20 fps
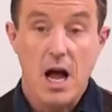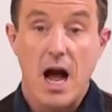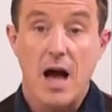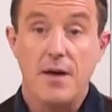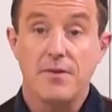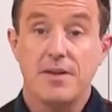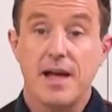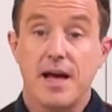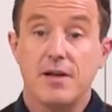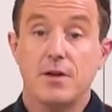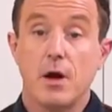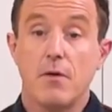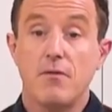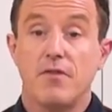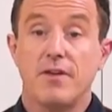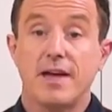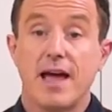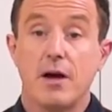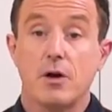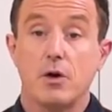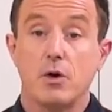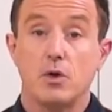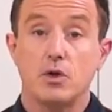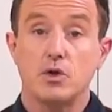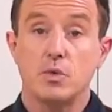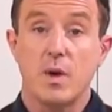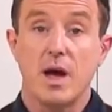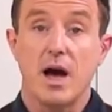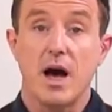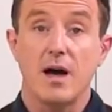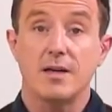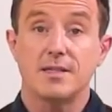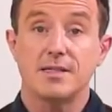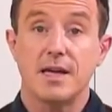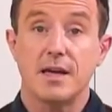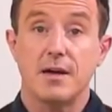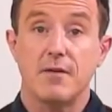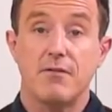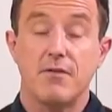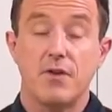And uh, don't forget, of course, we're
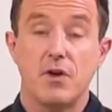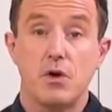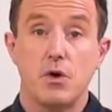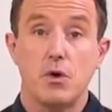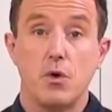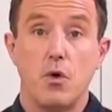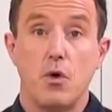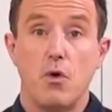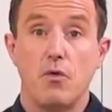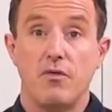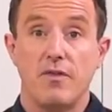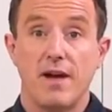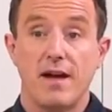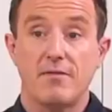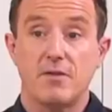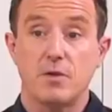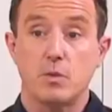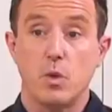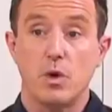asking for your favourite,